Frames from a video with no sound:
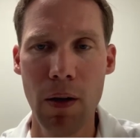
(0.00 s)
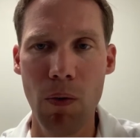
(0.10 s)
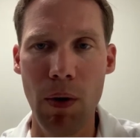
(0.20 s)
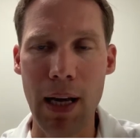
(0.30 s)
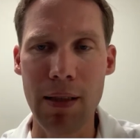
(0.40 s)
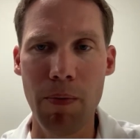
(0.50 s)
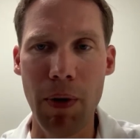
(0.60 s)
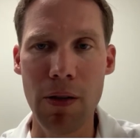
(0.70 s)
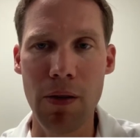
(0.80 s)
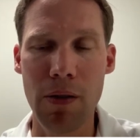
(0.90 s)
We asked the
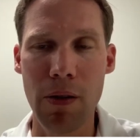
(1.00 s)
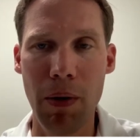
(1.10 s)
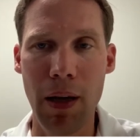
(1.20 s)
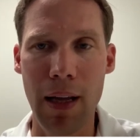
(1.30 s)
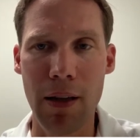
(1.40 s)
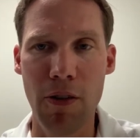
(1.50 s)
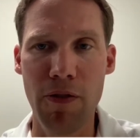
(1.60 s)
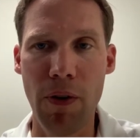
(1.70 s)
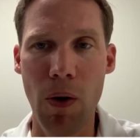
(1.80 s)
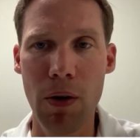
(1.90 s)
patients to be at their
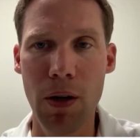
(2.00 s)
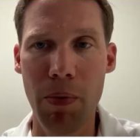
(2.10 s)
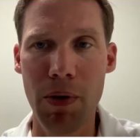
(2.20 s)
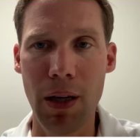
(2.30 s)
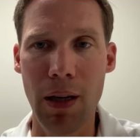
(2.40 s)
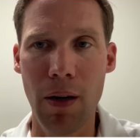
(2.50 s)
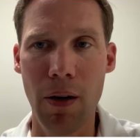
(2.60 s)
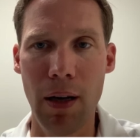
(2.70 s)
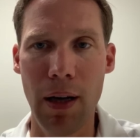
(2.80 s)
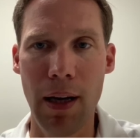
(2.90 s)
phone at
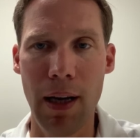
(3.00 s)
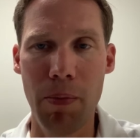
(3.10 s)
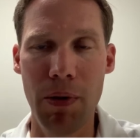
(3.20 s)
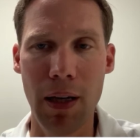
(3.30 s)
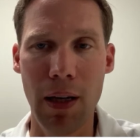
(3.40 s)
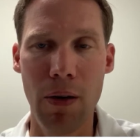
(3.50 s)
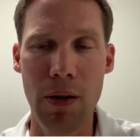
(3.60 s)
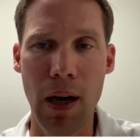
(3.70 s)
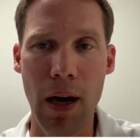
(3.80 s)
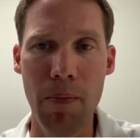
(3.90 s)
a particular
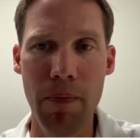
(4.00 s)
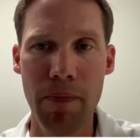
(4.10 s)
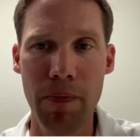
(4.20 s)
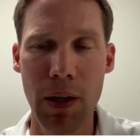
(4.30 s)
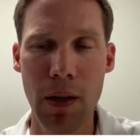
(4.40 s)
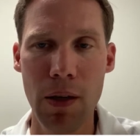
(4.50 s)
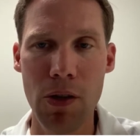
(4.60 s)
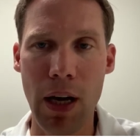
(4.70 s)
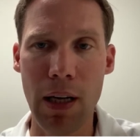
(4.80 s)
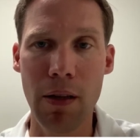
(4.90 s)
time,
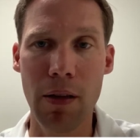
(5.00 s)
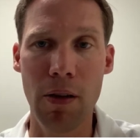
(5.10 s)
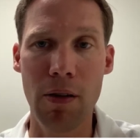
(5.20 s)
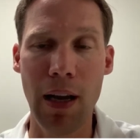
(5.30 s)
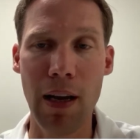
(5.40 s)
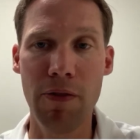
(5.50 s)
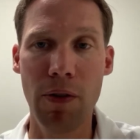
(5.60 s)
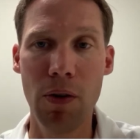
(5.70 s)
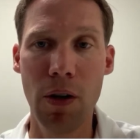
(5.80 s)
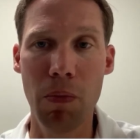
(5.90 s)
checked that their
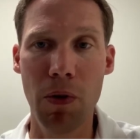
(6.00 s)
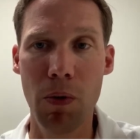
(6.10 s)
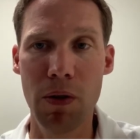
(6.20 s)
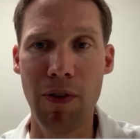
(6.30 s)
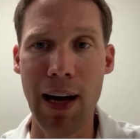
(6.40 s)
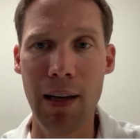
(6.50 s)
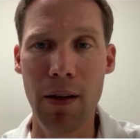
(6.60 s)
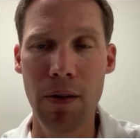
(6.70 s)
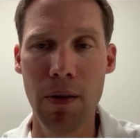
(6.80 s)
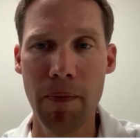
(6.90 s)
telephone number was
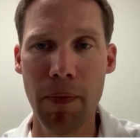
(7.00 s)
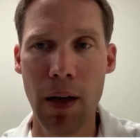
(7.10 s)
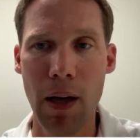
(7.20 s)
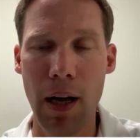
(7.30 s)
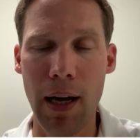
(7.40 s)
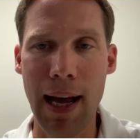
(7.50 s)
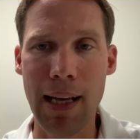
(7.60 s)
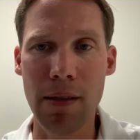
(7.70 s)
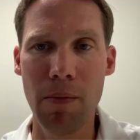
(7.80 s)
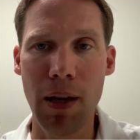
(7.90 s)
valid, and
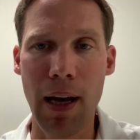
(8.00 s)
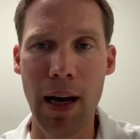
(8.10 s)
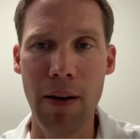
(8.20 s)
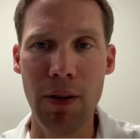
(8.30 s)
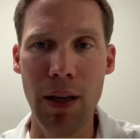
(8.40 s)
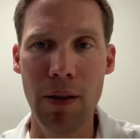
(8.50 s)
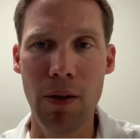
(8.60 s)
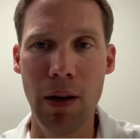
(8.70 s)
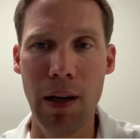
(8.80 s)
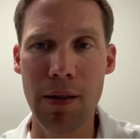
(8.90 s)
asked them to have
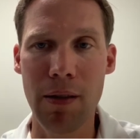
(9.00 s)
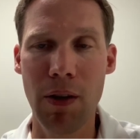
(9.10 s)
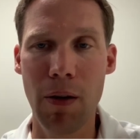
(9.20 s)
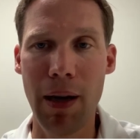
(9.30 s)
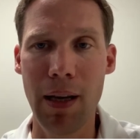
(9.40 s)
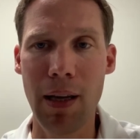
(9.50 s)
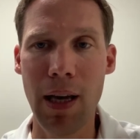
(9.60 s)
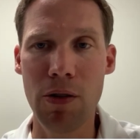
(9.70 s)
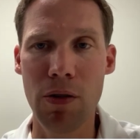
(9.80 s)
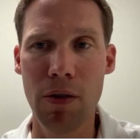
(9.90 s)
either a list of their
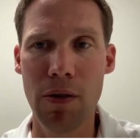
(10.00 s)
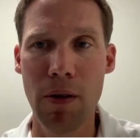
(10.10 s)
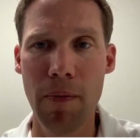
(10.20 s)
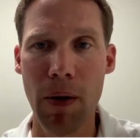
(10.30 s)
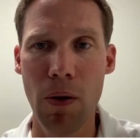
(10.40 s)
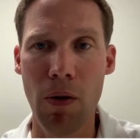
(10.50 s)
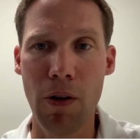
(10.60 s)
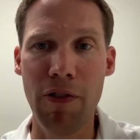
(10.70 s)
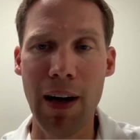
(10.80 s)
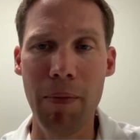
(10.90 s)
medications or a
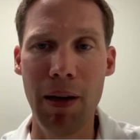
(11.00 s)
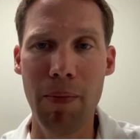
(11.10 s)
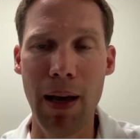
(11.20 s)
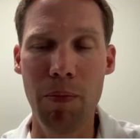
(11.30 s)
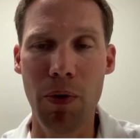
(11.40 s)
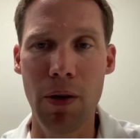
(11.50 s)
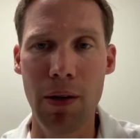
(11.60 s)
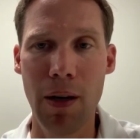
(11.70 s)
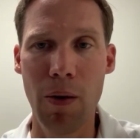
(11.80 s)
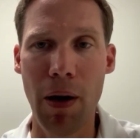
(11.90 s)
family member
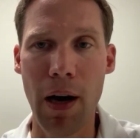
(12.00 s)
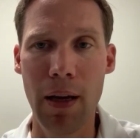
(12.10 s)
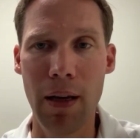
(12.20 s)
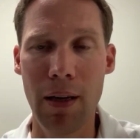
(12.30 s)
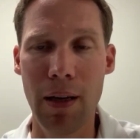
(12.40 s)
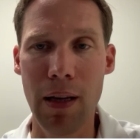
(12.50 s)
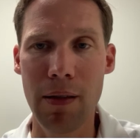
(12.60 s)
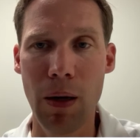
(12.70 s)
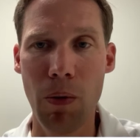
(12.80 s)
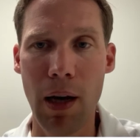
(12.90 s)
nearby in
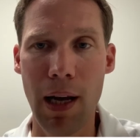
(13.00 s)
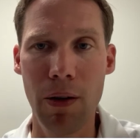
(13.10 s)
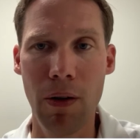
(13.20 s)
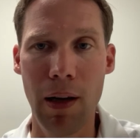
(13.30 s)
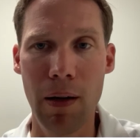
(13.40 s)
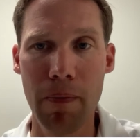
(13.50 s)
case they were elderly.